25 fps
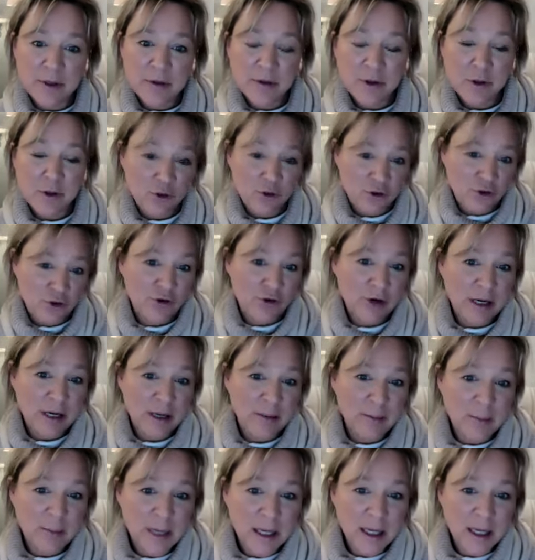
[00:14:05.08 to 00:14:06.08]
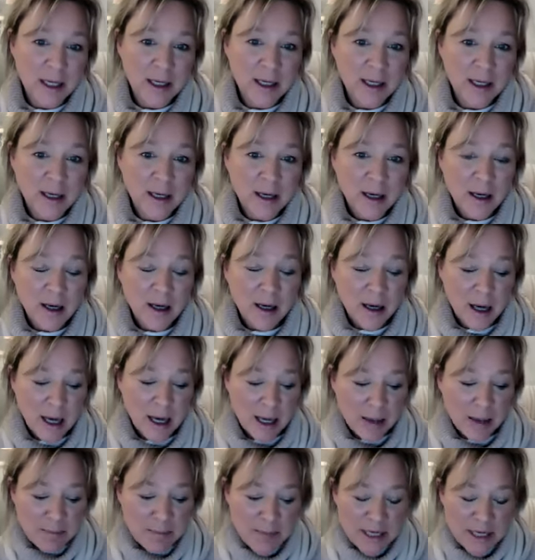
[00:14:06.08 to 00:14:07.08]
that trigger me, I
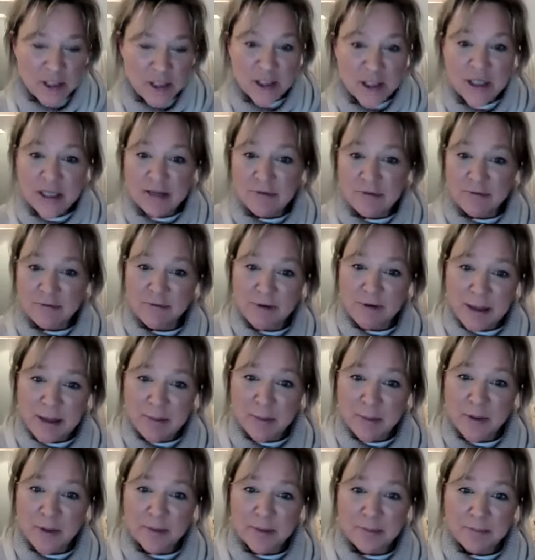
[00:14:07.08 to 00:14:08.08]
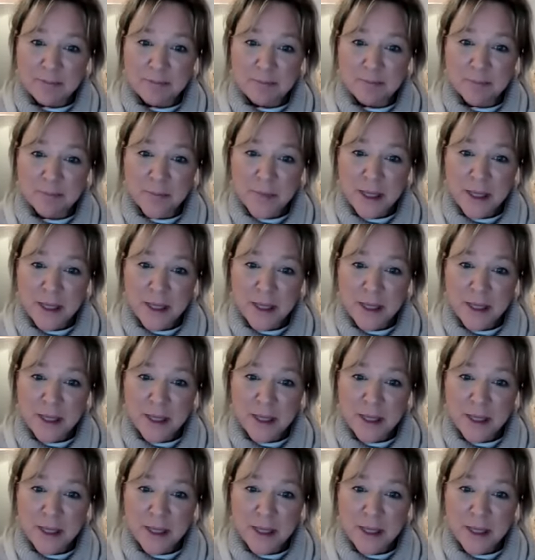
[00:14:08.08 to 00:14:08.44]
immediately flip them.